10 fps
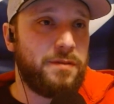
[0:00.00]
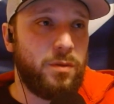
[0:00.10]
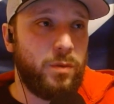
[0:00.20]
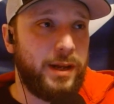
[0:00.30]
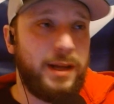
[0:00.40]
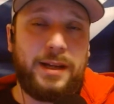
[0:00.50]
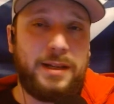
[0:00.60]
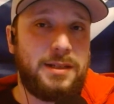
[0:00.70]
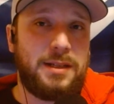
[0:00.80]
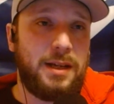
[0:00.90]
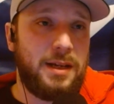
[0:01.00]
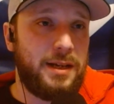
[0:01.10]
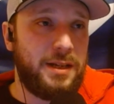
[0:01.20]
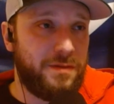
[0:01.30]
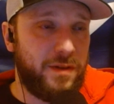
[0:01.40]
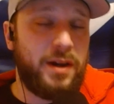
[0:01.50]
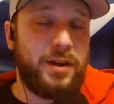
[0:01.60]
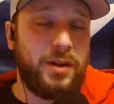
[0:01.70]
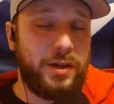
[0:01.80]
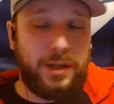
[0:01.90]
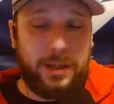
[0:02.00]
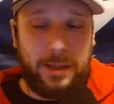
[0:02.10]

for what he is. He's very good.